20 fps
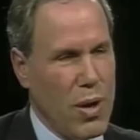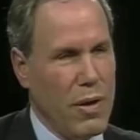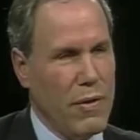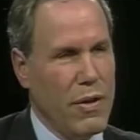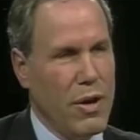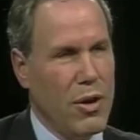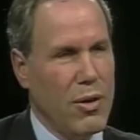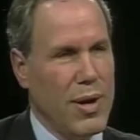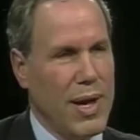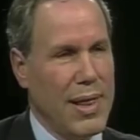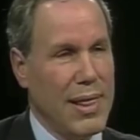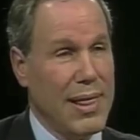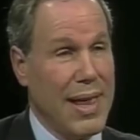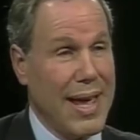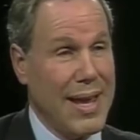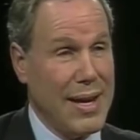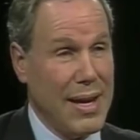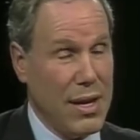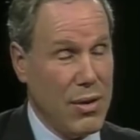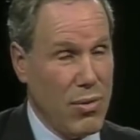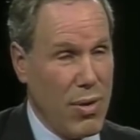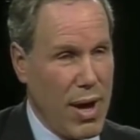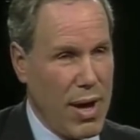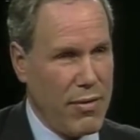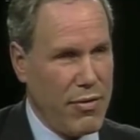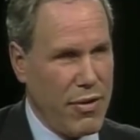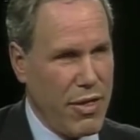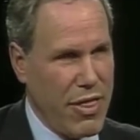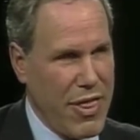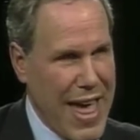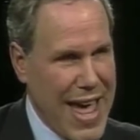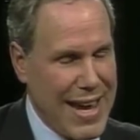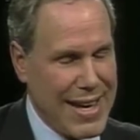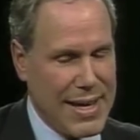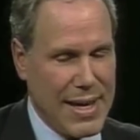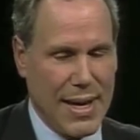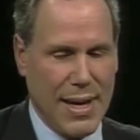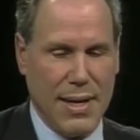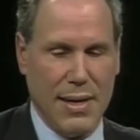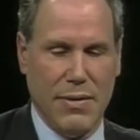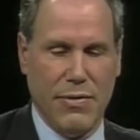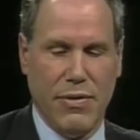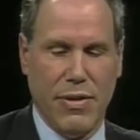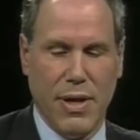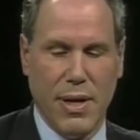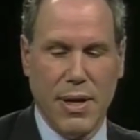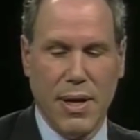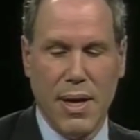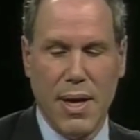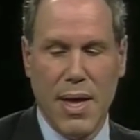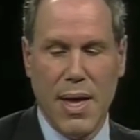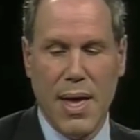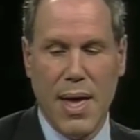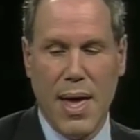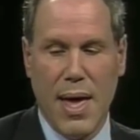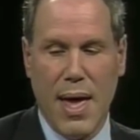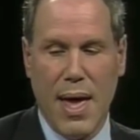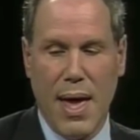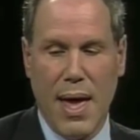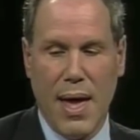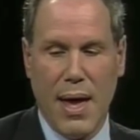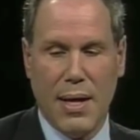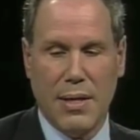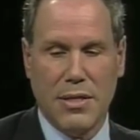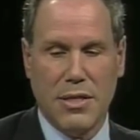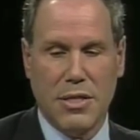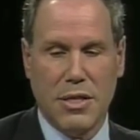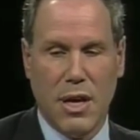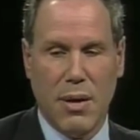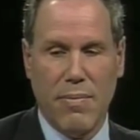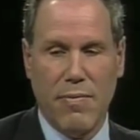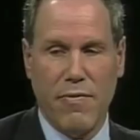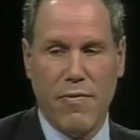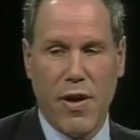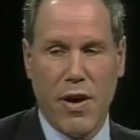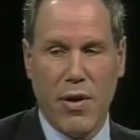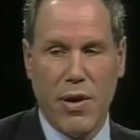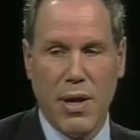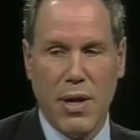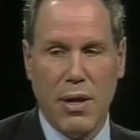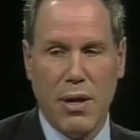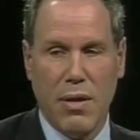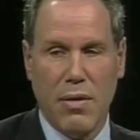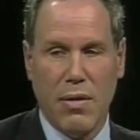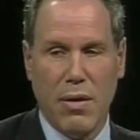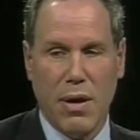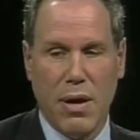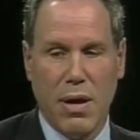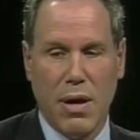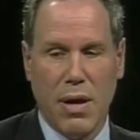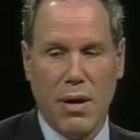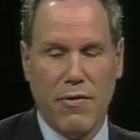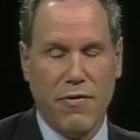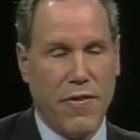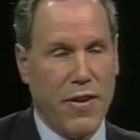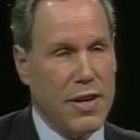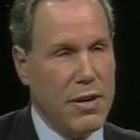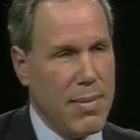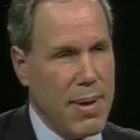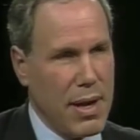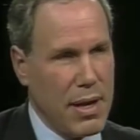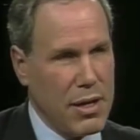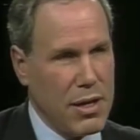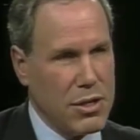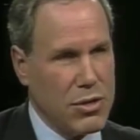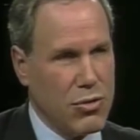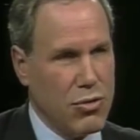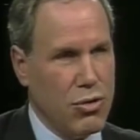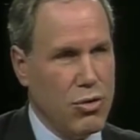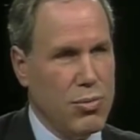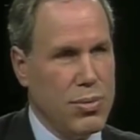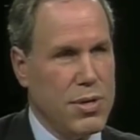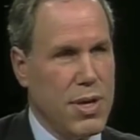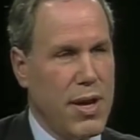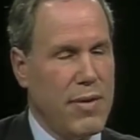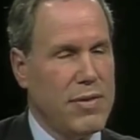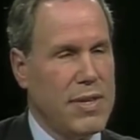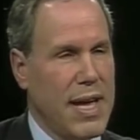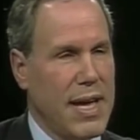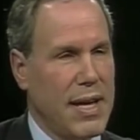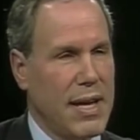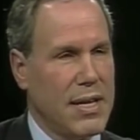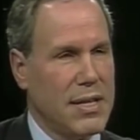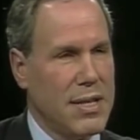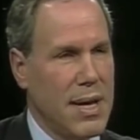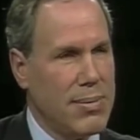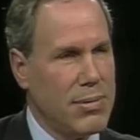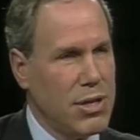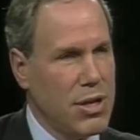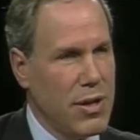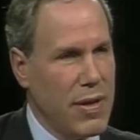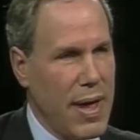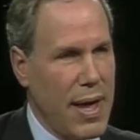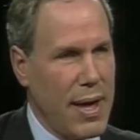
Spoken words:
well known, a lightning rod for that kind of thing. And some very fundamentalist groups have taken exception to that.